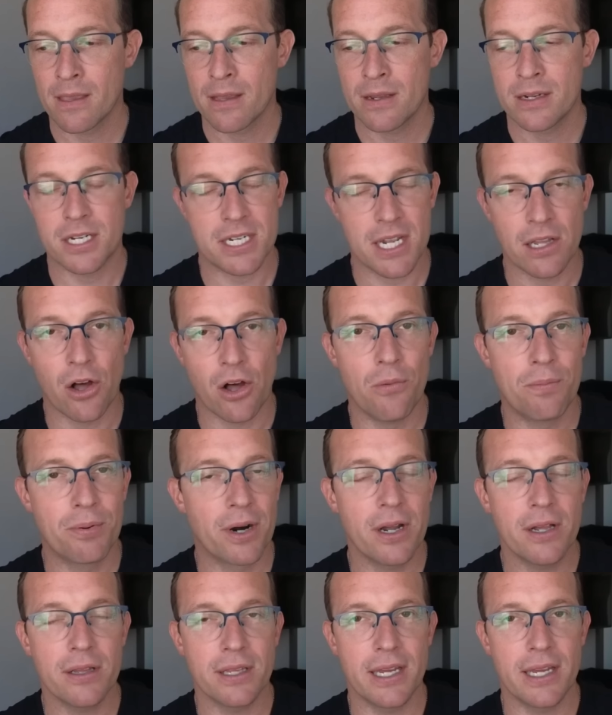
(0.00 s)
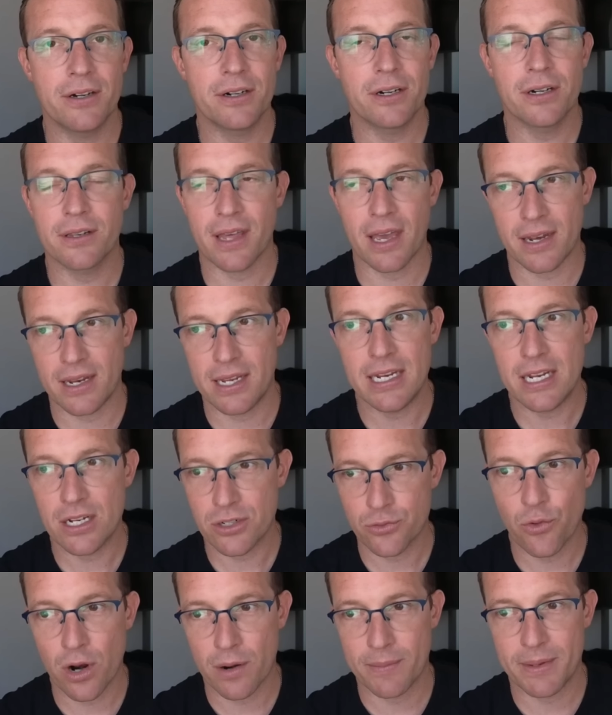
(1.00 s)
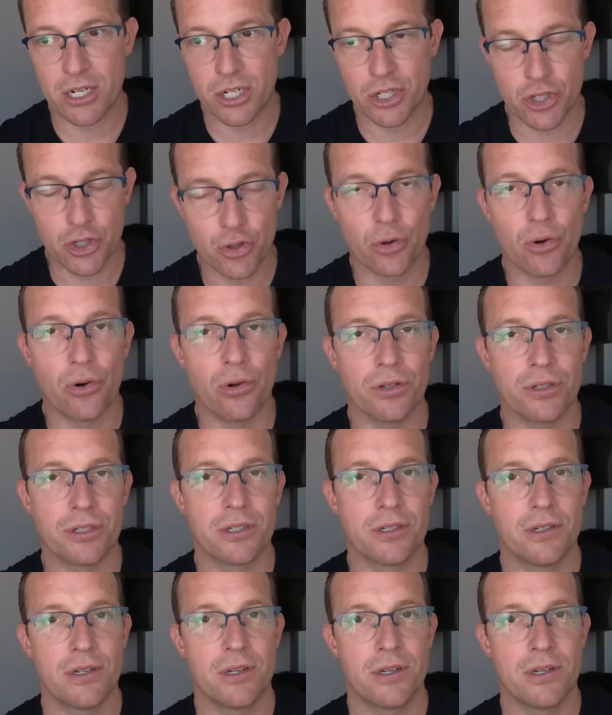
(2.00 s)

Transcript: To tell Oprah later that he doesn't want to be controlled.